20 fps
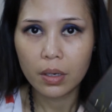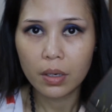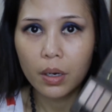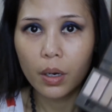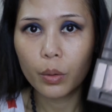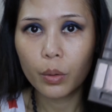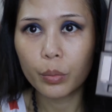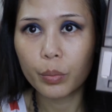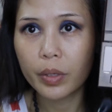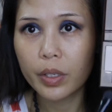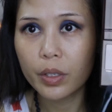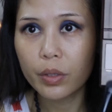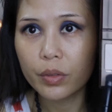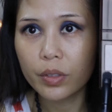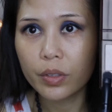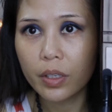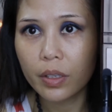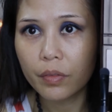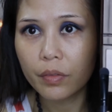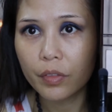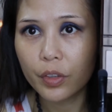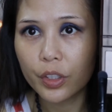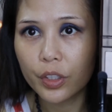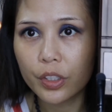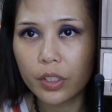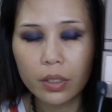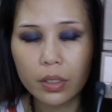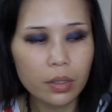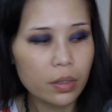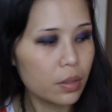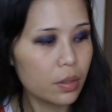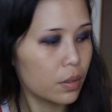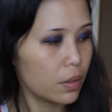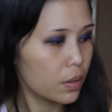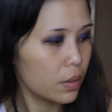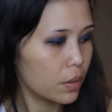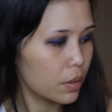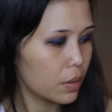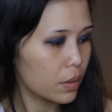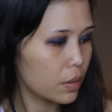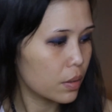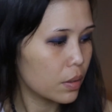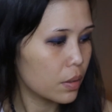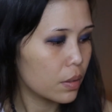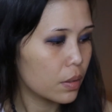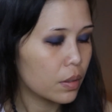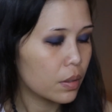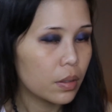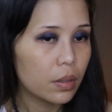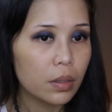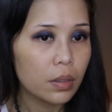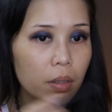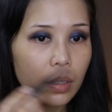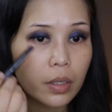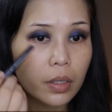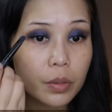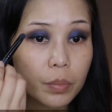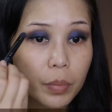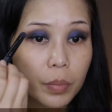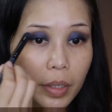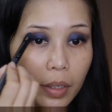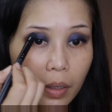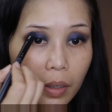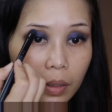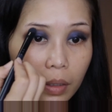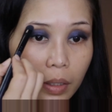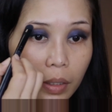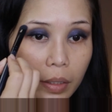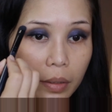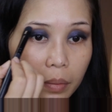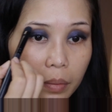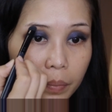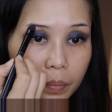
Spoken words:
will be using Virgin as my highlight.